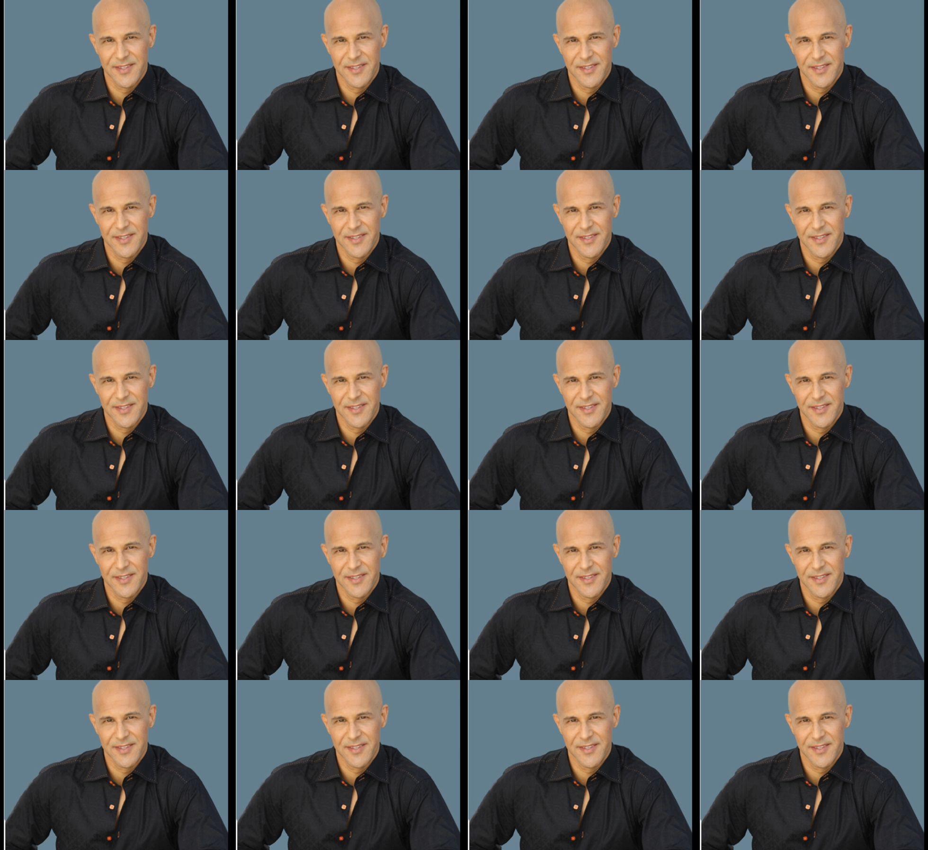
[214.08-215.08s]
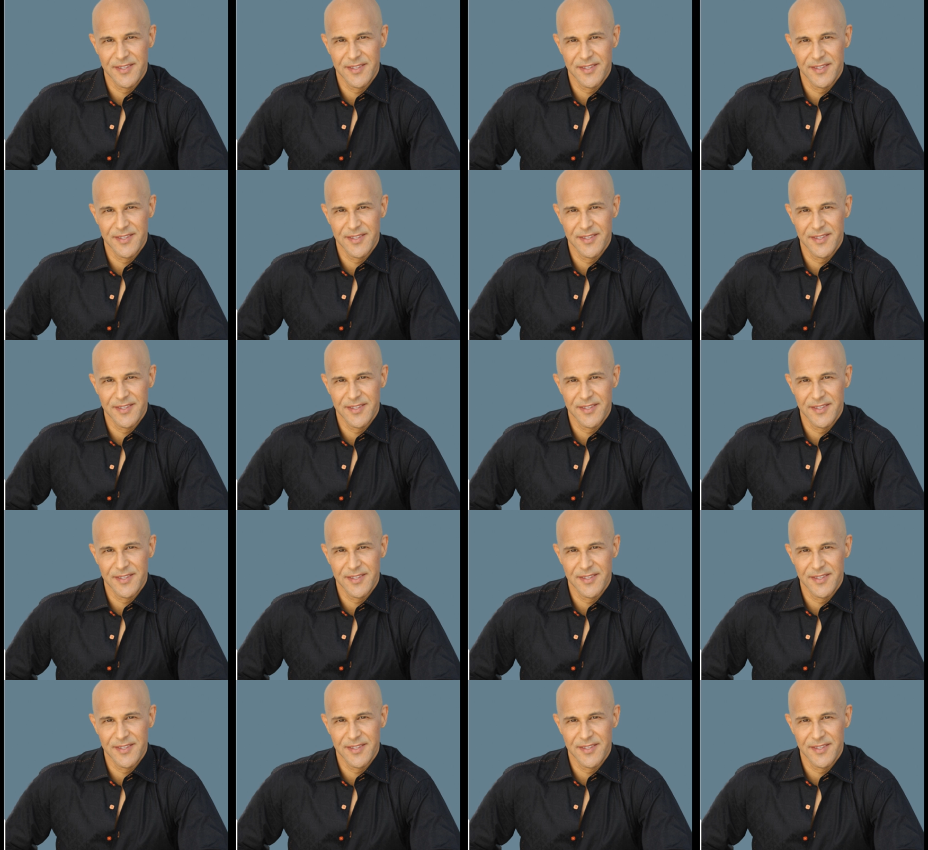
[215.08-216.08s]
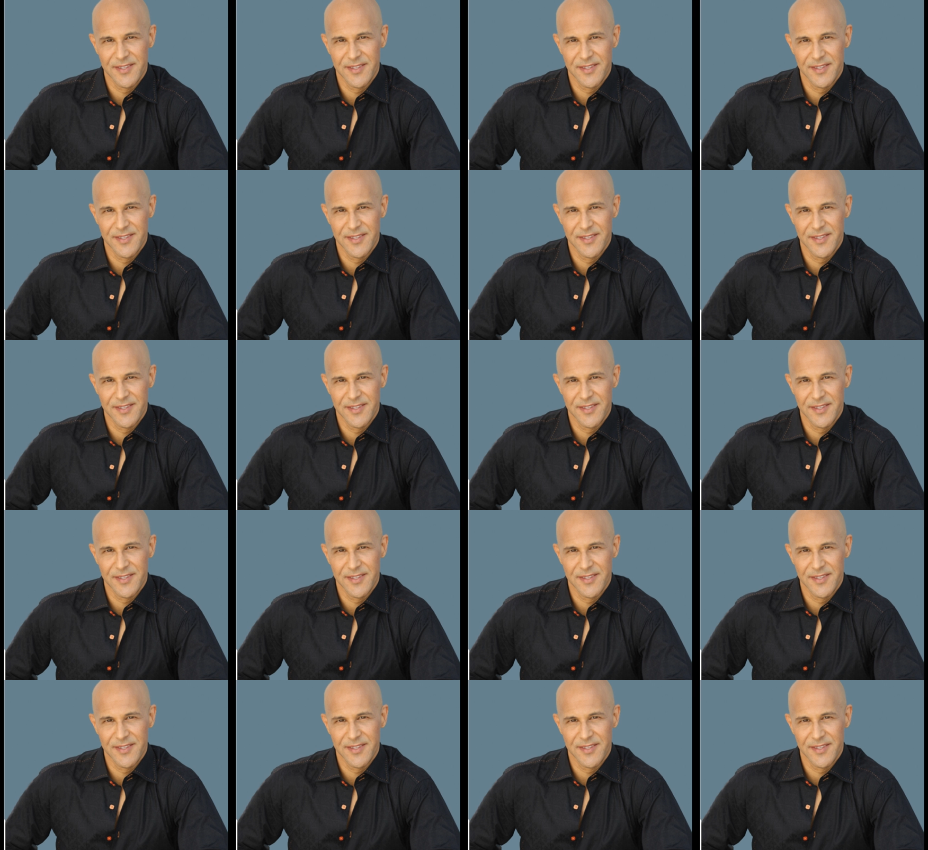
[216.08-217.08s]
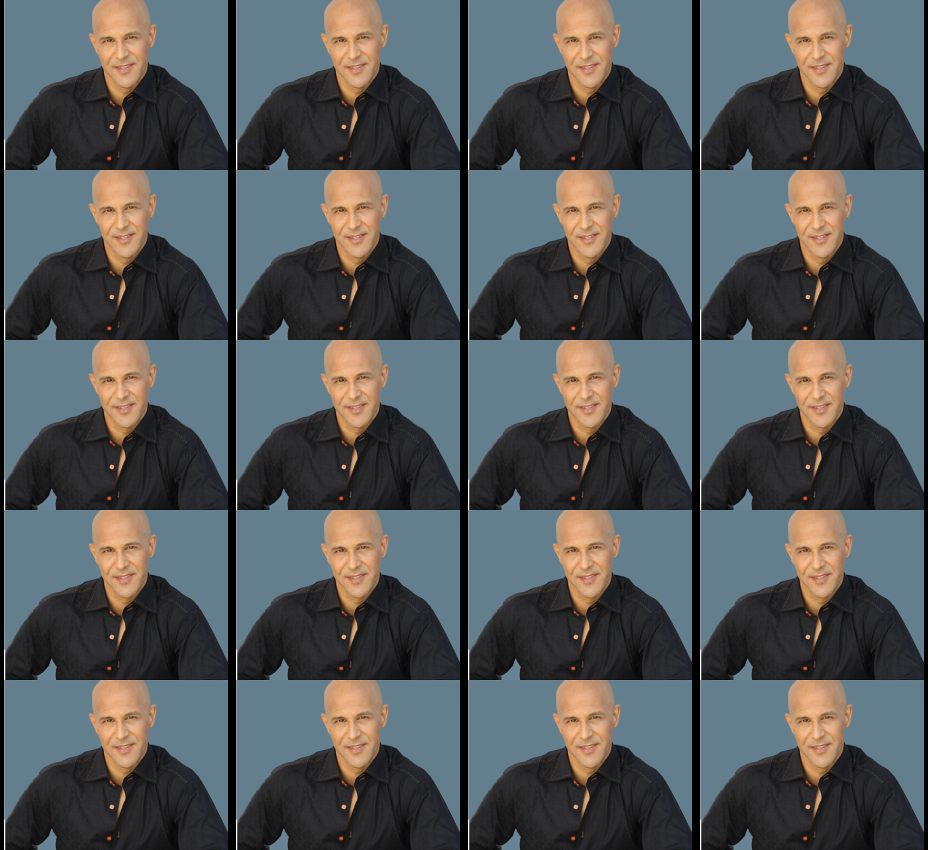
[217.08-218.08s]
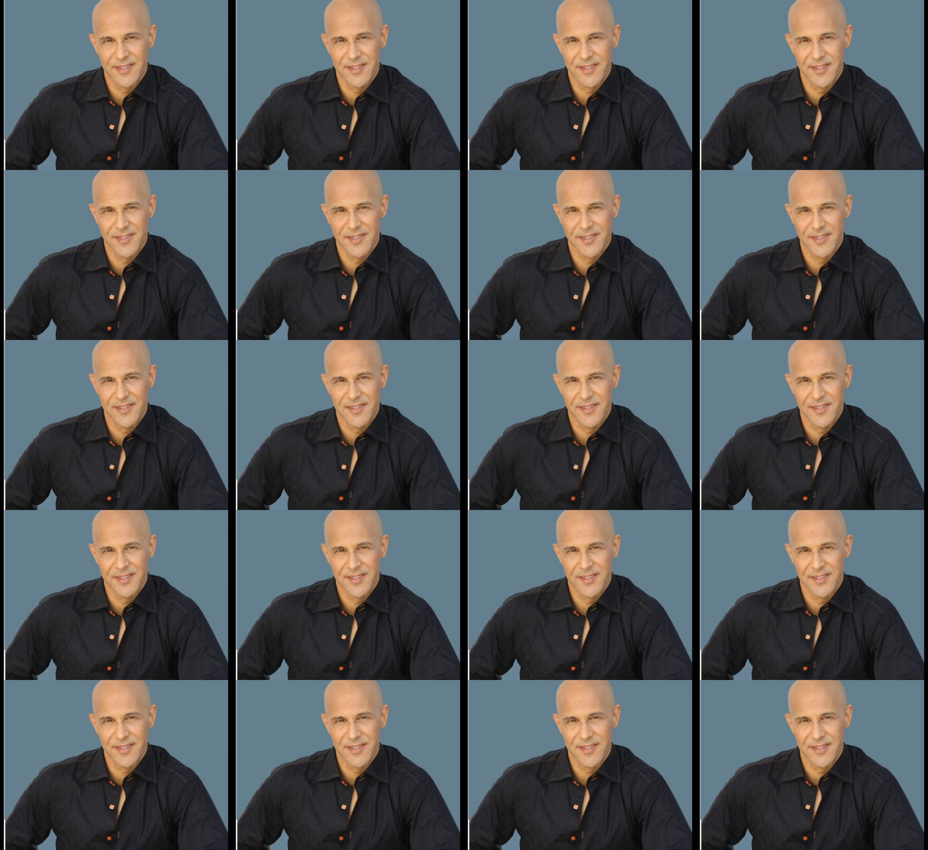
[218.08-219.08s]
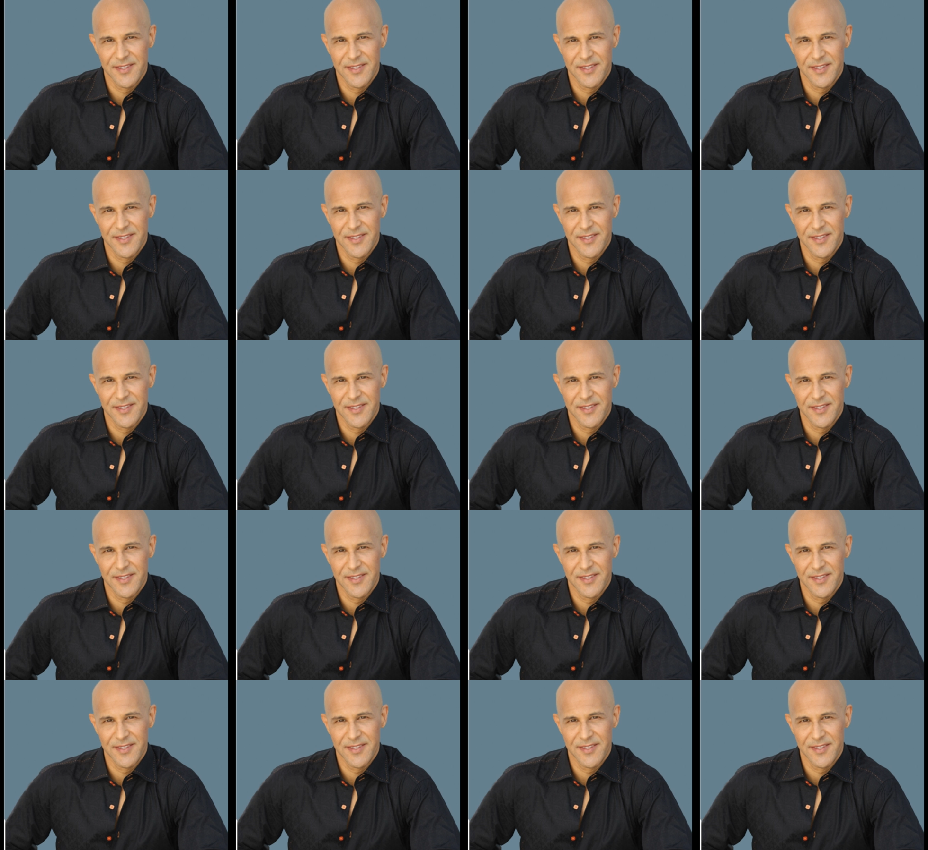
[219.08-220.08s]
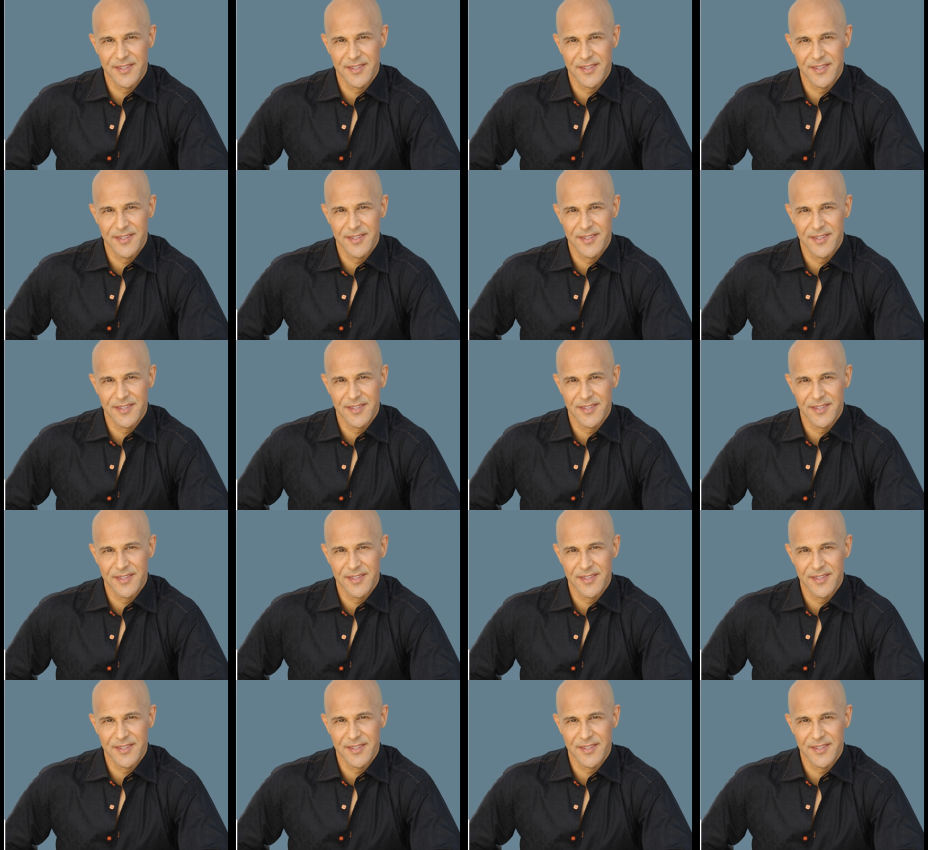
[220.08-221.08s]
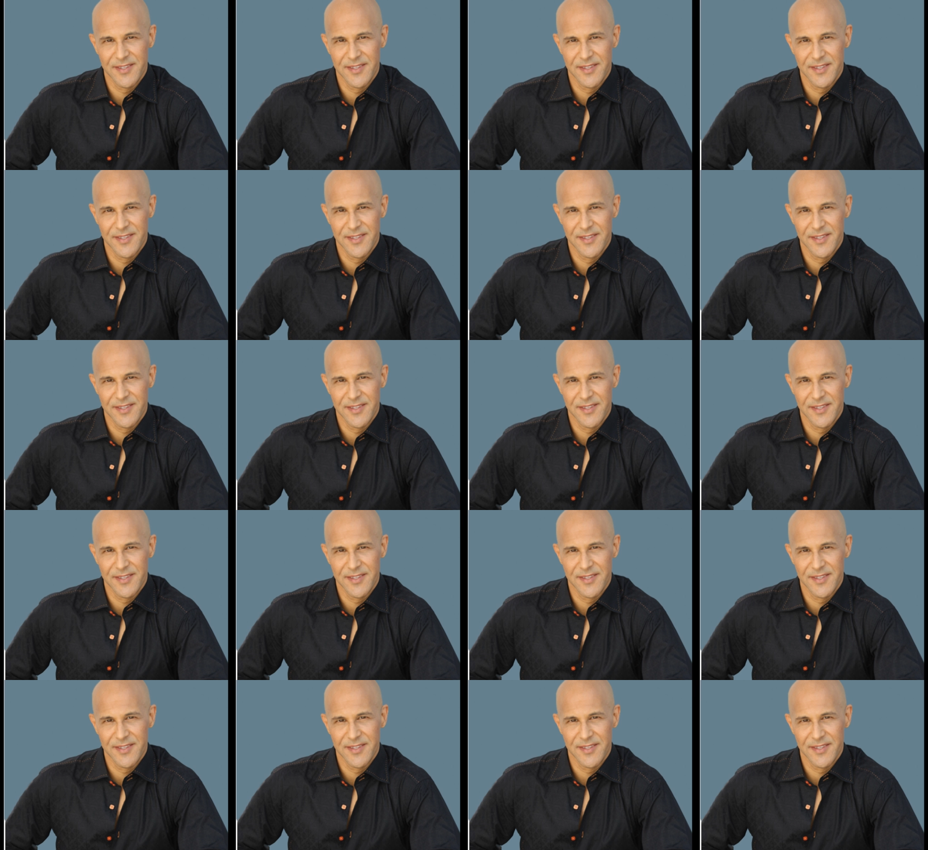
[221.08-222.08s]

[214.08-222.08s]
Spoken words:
This is a still picture; no speech is visible.